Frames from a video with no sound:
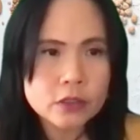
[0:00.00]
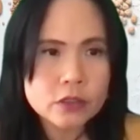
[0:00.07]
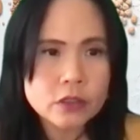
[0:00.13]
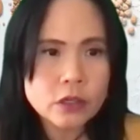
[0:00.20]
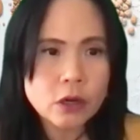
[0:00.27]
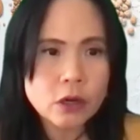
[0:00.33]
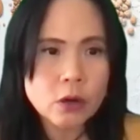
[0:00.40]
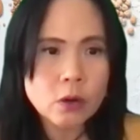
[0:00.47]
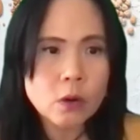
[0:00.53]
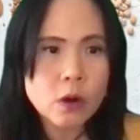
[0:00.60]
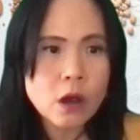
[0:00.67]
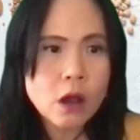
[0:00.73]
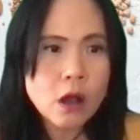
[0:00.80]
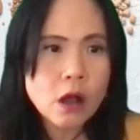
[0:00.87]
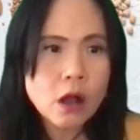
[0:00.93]
So
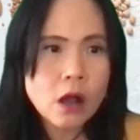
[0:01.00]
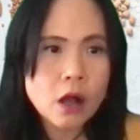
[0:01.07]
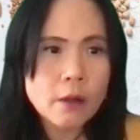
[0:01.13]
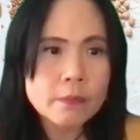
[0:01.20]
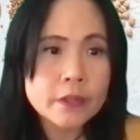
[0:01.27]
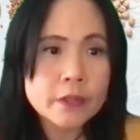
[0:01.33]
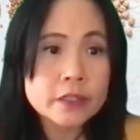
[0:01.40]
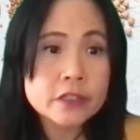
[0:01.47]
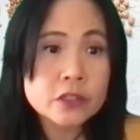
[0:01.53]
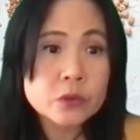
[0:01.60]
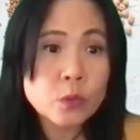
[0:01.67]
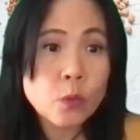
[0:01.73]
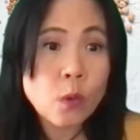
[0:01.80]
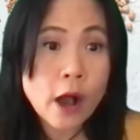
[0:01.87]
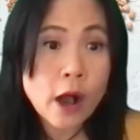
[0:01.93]
this is
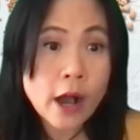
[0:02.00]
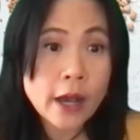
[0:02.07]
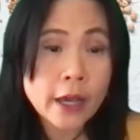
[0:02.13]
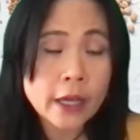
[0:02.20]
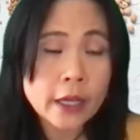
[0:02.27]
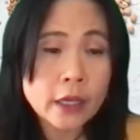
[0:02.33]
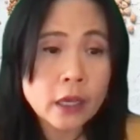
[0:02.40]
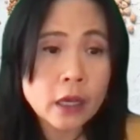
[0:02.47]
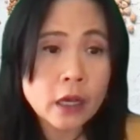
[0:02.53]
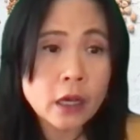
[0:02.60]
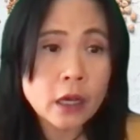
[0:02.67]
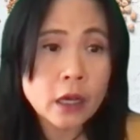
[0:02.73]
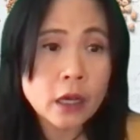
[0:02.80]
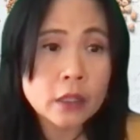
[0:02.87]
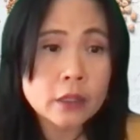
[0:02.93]
why
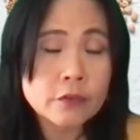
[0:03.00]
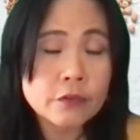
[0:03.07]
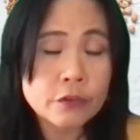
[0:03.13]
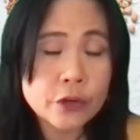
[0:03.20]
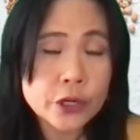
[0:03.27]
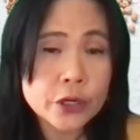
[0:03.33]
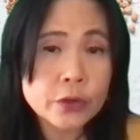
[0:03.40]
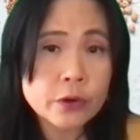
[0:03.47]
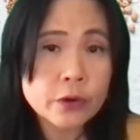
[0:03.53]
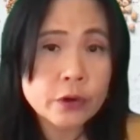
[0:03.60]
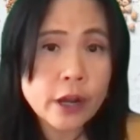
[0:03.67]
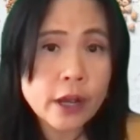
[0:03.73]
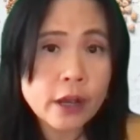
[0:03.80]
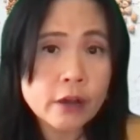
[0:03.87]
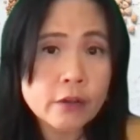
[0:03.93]
the
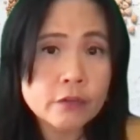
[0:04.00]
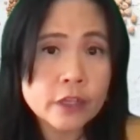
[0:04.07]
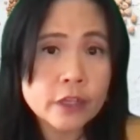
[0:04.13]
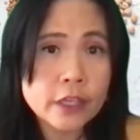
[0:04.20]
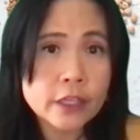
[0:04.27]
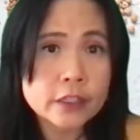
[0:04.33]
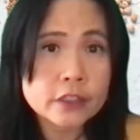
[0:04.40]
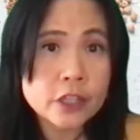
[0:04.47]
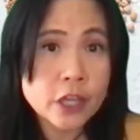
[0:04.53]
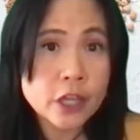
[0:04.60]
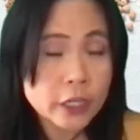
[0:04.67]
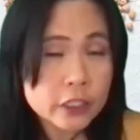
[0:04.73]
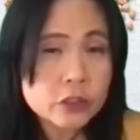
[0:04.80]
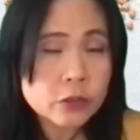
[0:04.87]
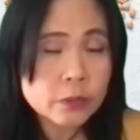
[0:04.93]
farinograph is
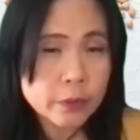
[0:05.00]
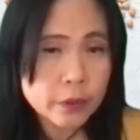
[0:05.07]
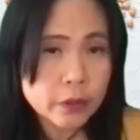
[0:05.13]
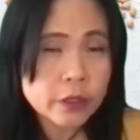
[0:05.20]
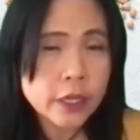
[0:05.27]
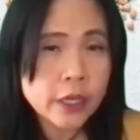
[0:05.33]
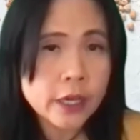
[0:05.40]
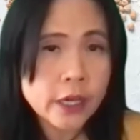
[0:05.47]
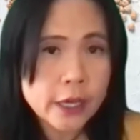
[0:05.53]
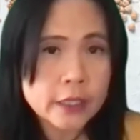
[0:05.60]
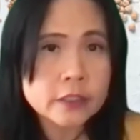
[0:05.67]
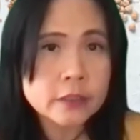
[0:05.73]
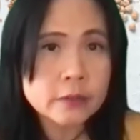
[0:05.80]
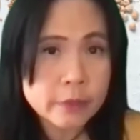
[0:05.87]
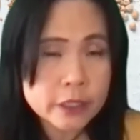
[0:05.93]
not as superior
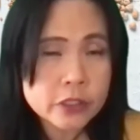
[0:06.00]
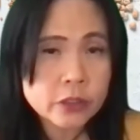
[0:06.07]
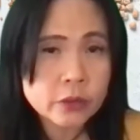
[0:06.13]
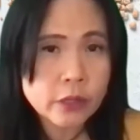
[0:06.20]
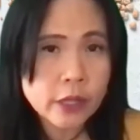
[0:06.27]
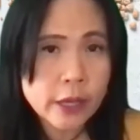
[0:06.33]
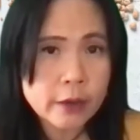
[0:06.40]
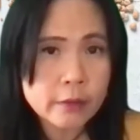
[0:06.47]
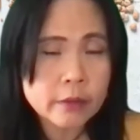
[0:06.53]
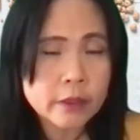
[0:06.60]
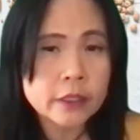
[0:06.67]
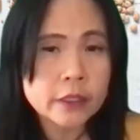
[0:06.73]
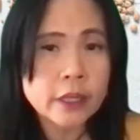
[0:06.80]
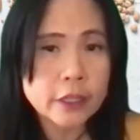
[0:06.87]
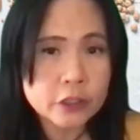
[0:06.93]
as the MixLab
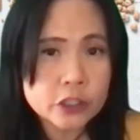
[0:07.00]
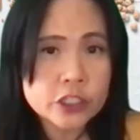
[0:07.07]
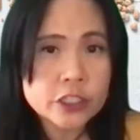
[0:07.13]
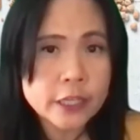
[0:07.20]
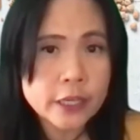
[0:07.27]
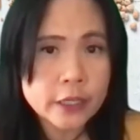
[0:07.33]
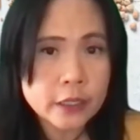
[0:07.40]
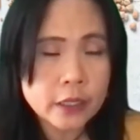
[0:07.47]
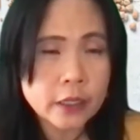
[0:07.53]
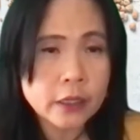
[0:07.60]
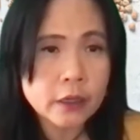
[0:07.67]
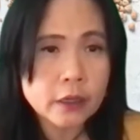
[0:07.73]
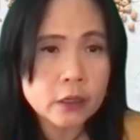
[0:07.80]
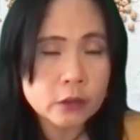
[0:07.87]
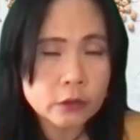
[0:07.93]
in
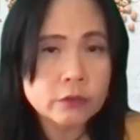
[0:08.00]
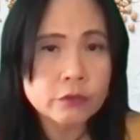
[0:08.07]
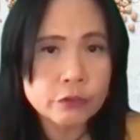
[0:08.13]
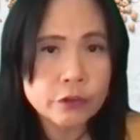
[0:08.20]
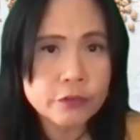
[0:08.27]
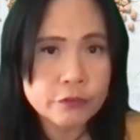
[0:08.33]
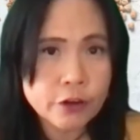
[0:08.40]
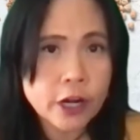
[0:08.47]
understanding gluten-free